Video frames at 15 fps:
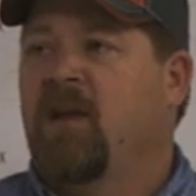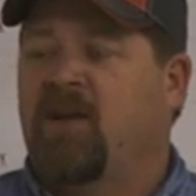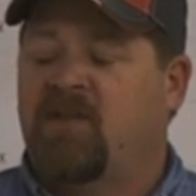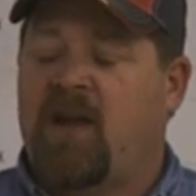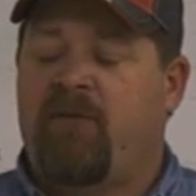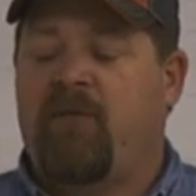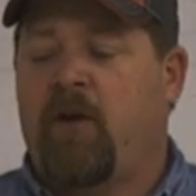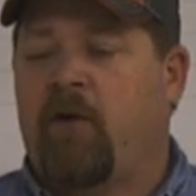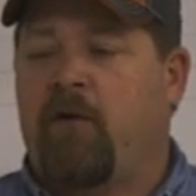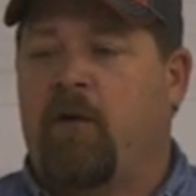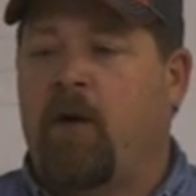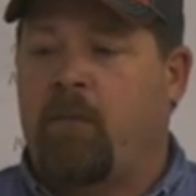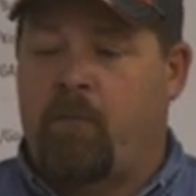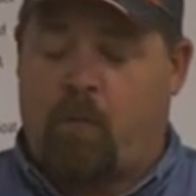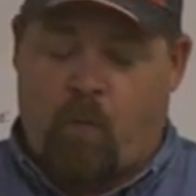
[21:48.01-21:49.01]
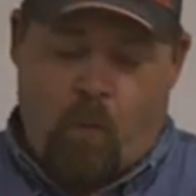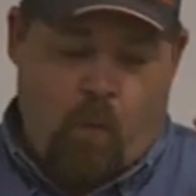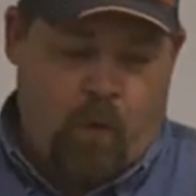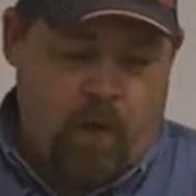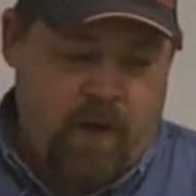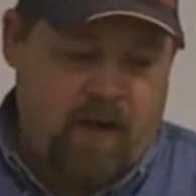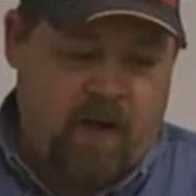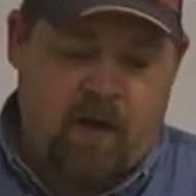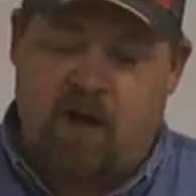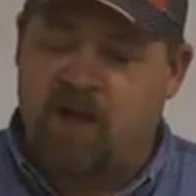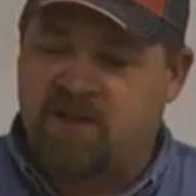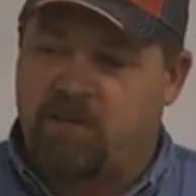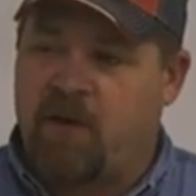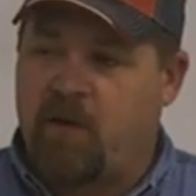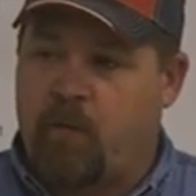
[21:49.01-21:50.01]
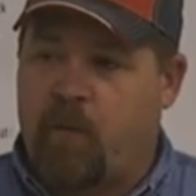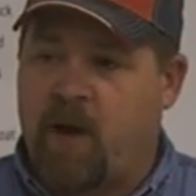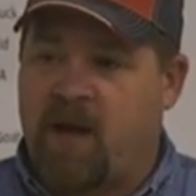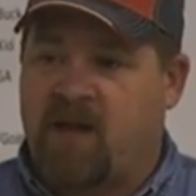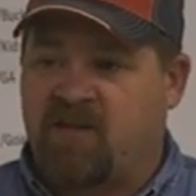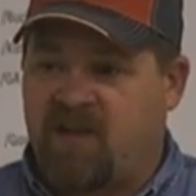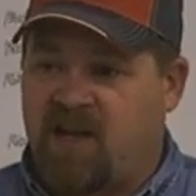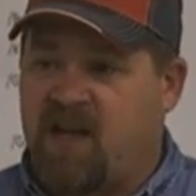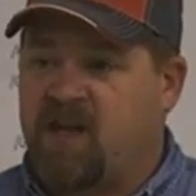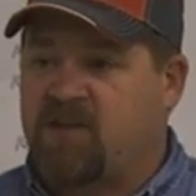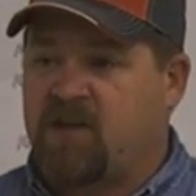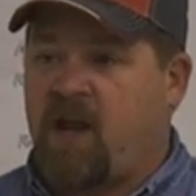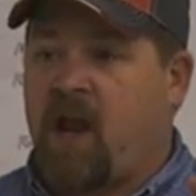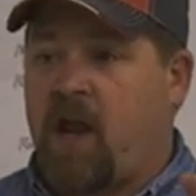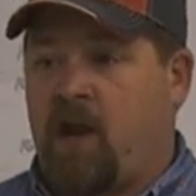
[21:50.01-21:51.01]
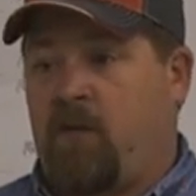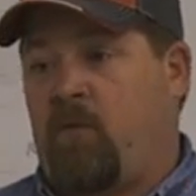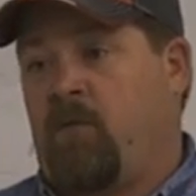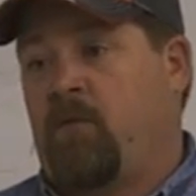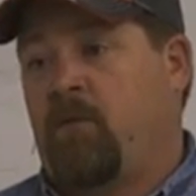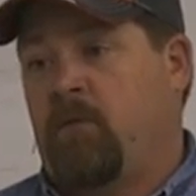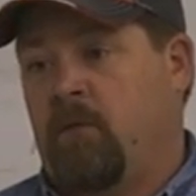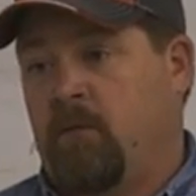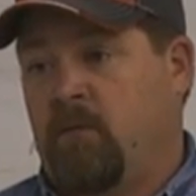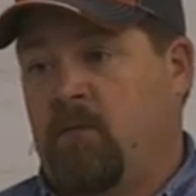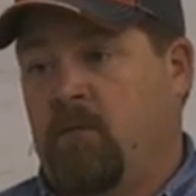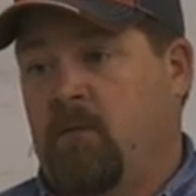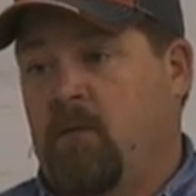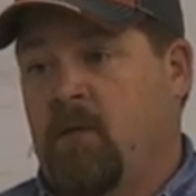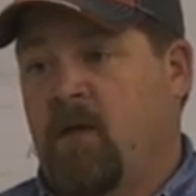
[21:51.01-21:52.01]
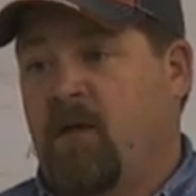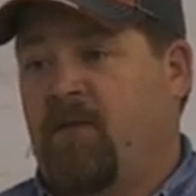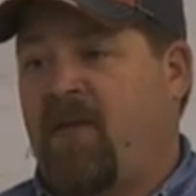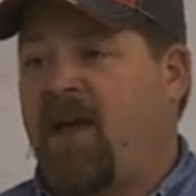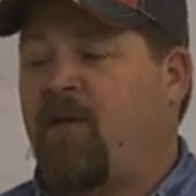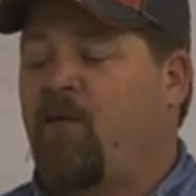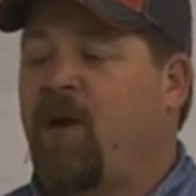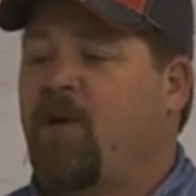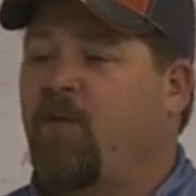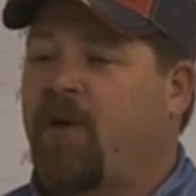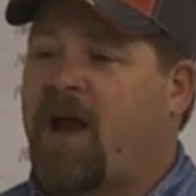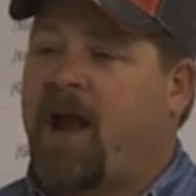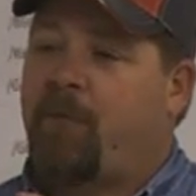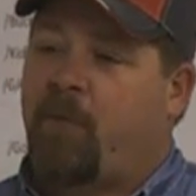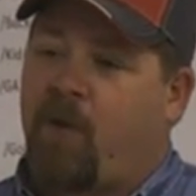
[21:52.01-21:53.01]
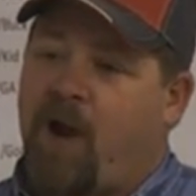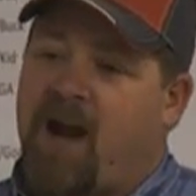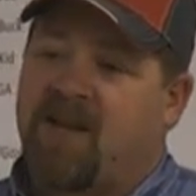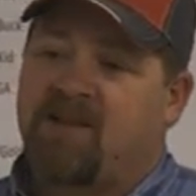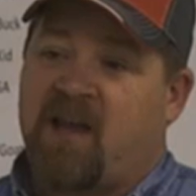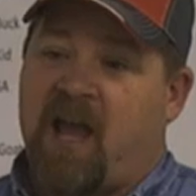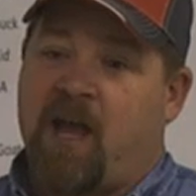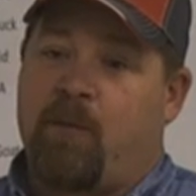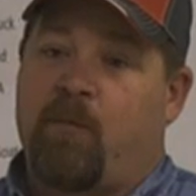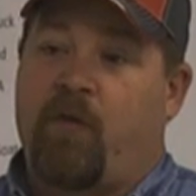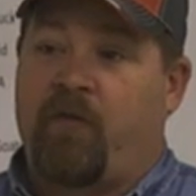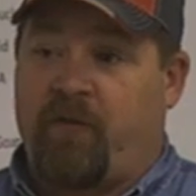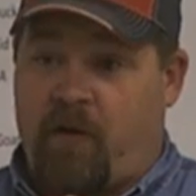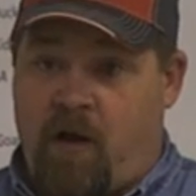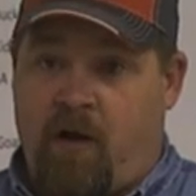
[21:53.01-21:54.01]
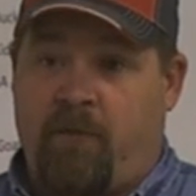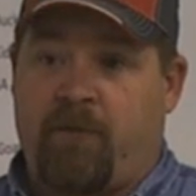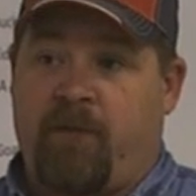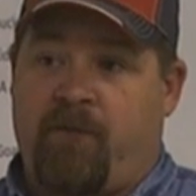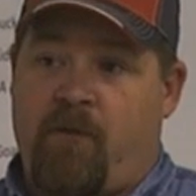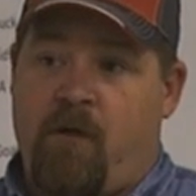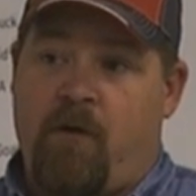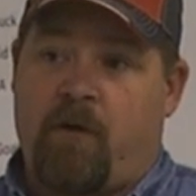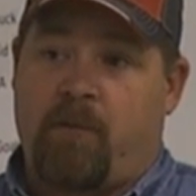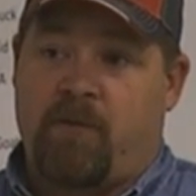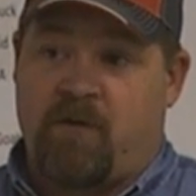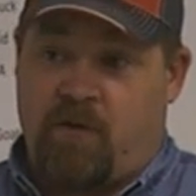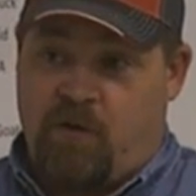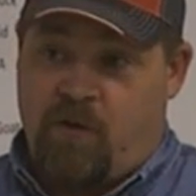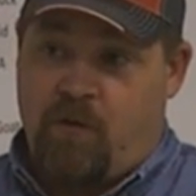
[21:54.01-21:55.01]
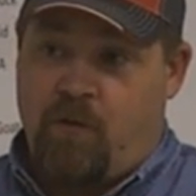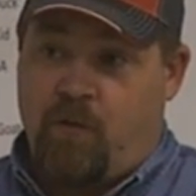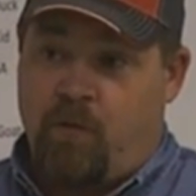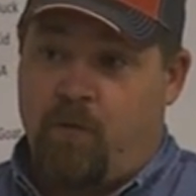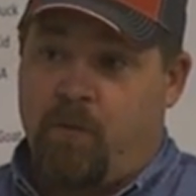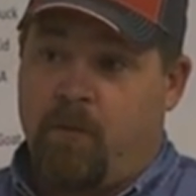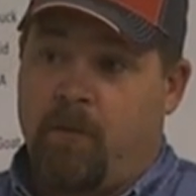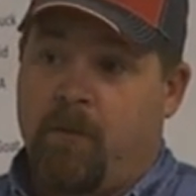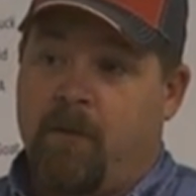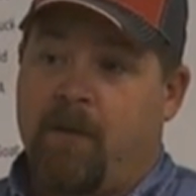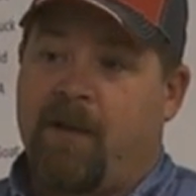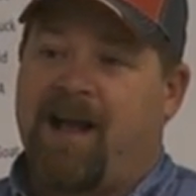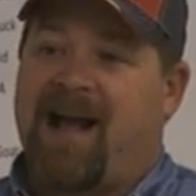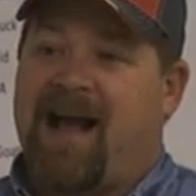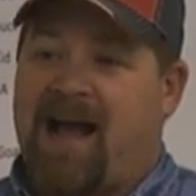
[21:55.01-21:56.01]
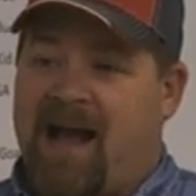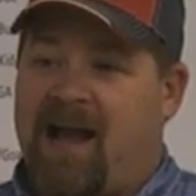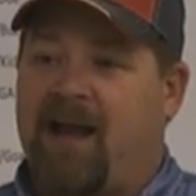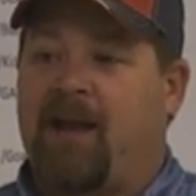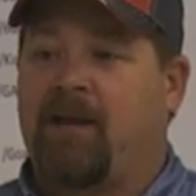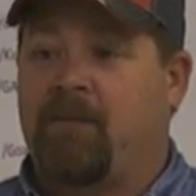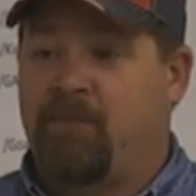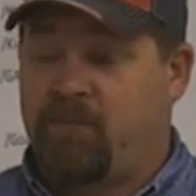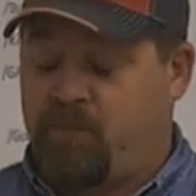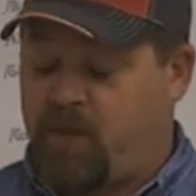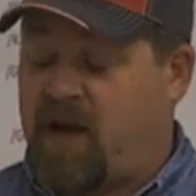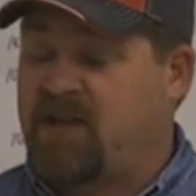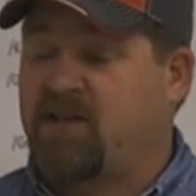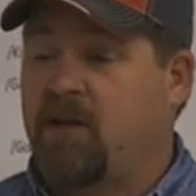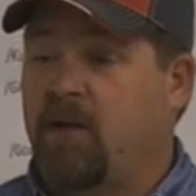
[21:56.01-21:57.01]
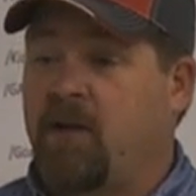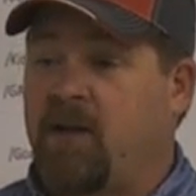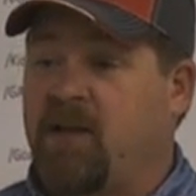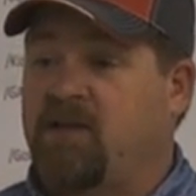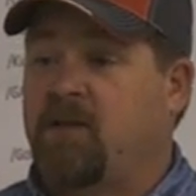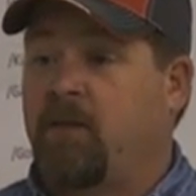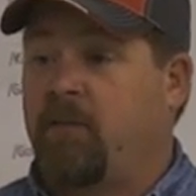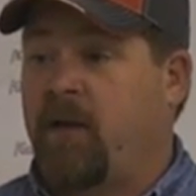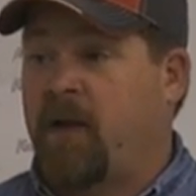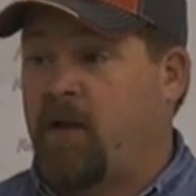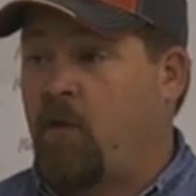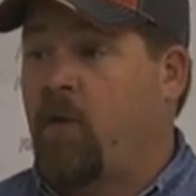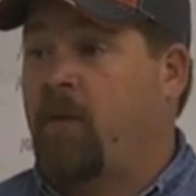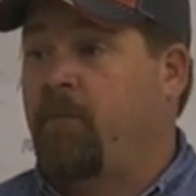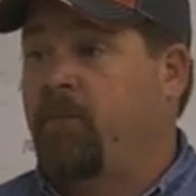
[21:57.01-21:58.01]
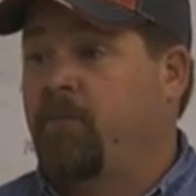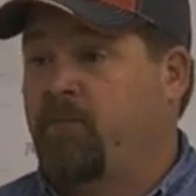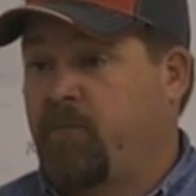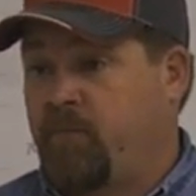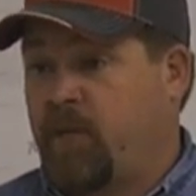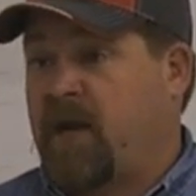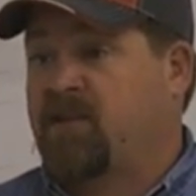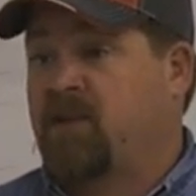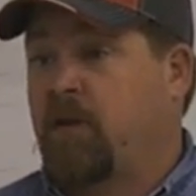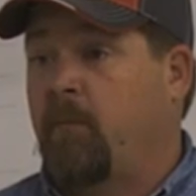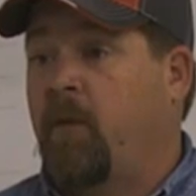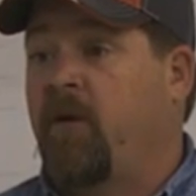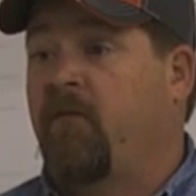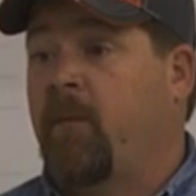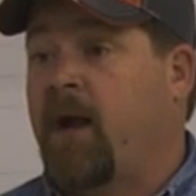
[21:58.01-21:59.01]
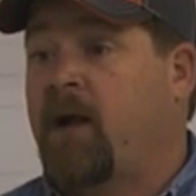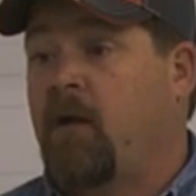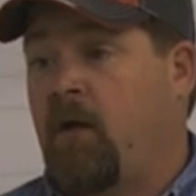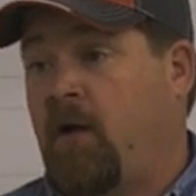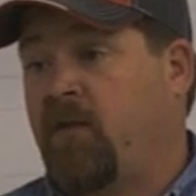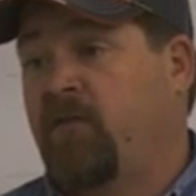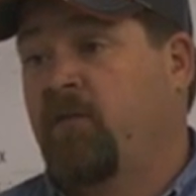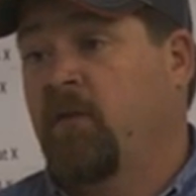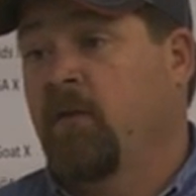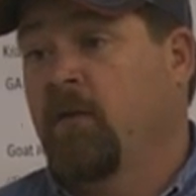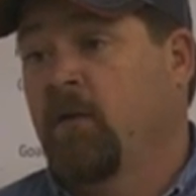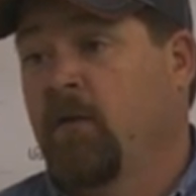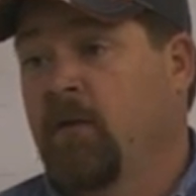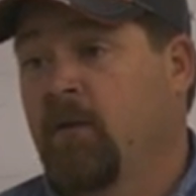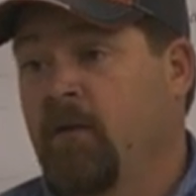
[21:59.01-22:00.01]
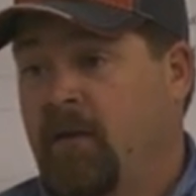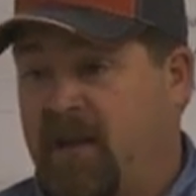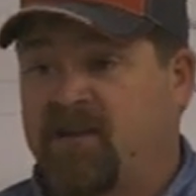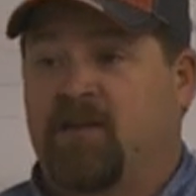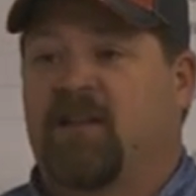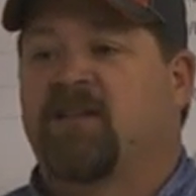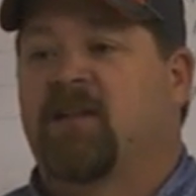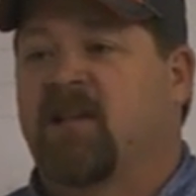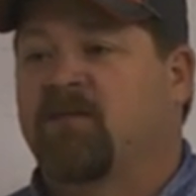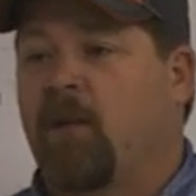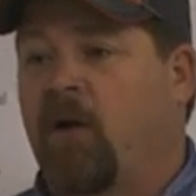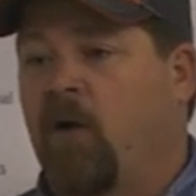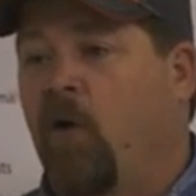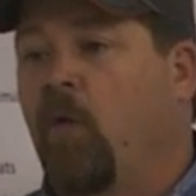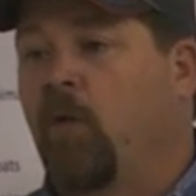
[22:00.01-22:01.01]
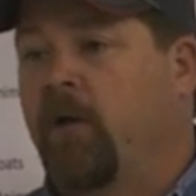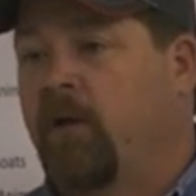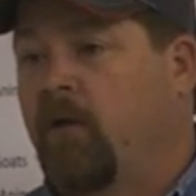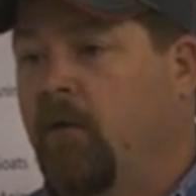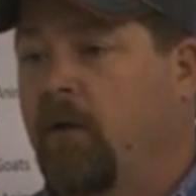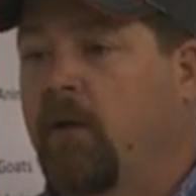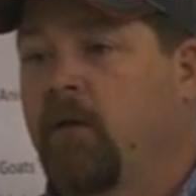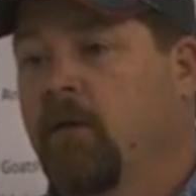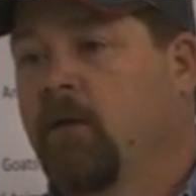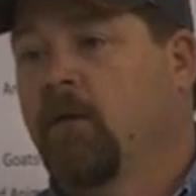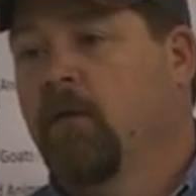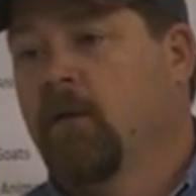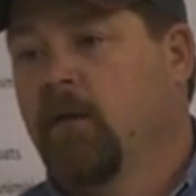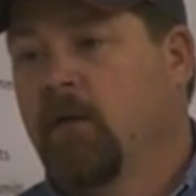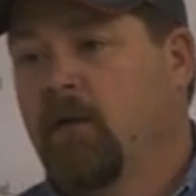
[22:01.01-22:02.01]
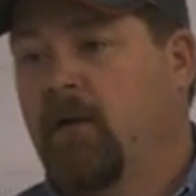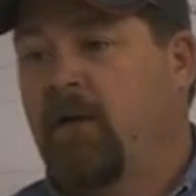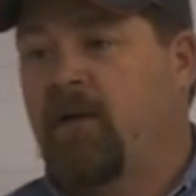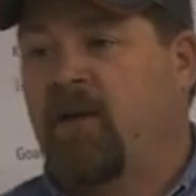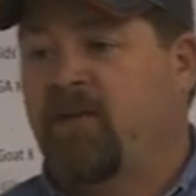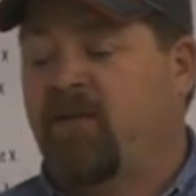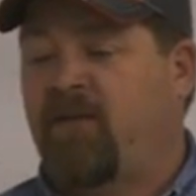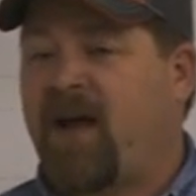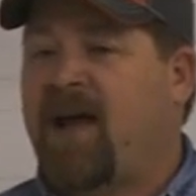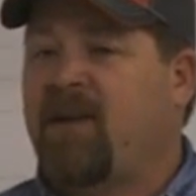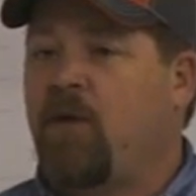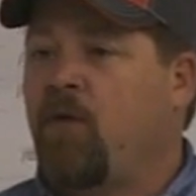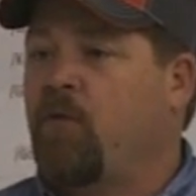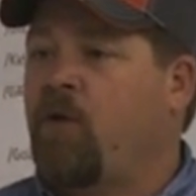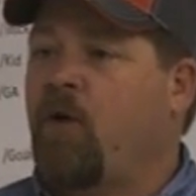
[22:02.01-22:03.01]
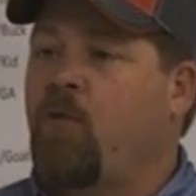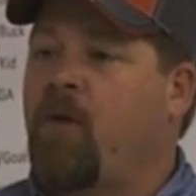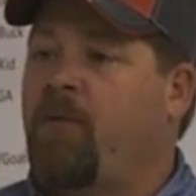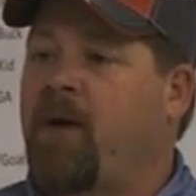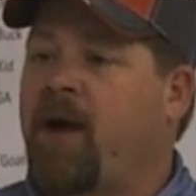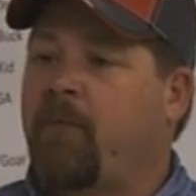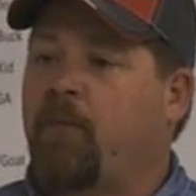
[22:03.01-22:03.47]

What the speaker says: is I figure out what it costs me to raise each animal. That way, when I price animals off the farm to you, I price it at least. I know I'm pricing above my cost. At least that's my goal anyway. Because if I don't know what my